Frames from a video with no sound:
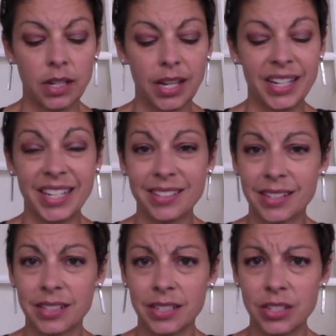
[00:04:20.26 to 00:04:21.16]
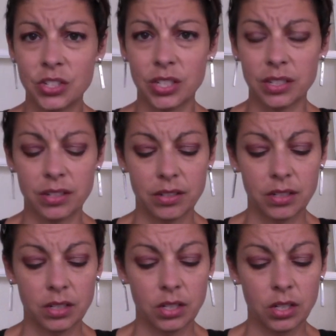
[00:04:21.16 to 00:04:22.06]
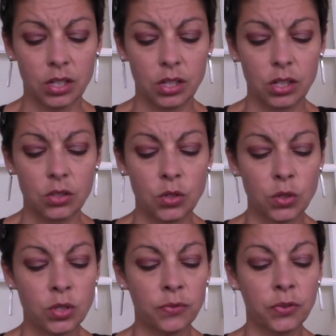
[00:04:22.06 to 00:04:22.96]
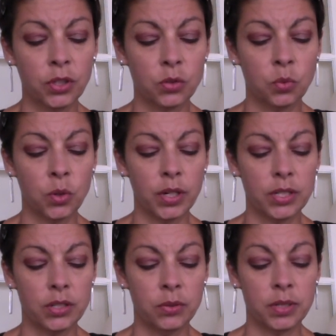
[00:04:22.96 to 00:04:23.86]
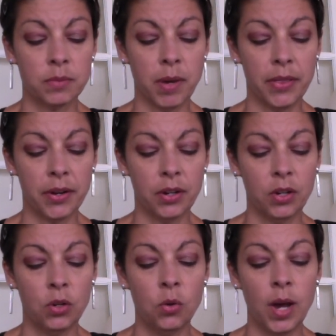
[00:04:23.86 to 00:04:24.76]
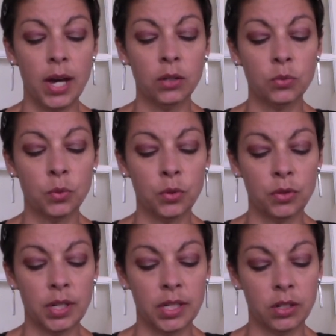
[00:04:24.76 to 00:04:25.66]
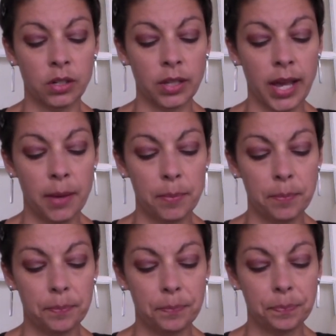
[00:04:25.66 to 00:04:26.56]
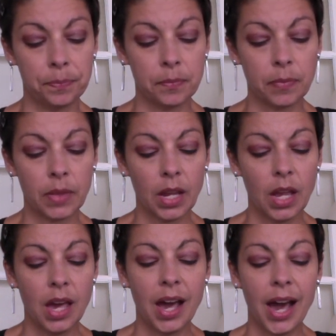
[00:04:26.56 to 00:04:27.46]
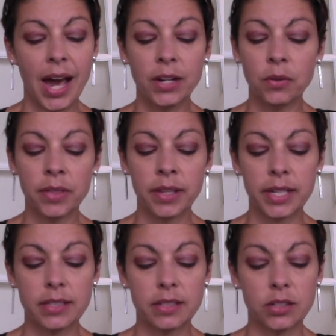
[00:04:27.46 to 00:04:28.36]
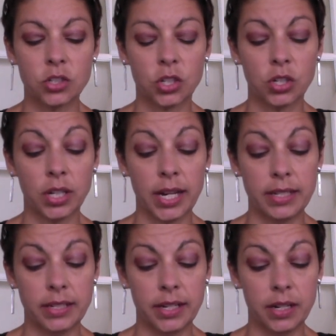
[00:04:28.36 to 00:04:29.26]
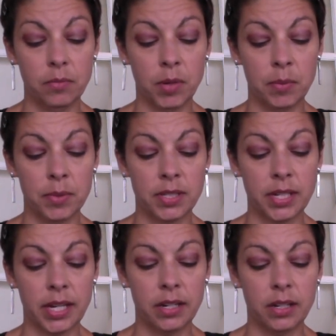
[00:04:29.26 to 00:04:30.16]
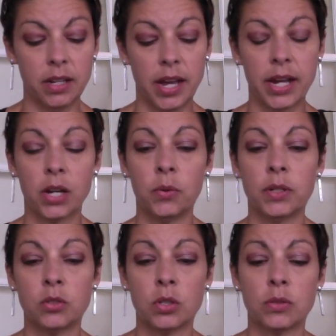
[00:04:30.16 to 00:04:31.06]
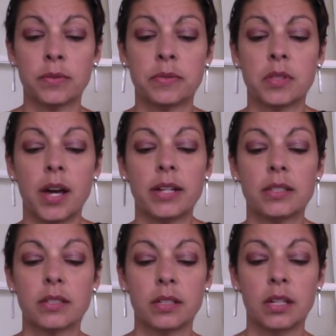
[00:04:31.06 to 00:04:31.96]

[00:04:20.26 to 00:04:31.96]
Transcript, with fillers: In his condition, Josef looked worried to his mother who held Ruthie in her lap. I don't think that's such a good idea, Mamma said, echoing Josef's thoughts.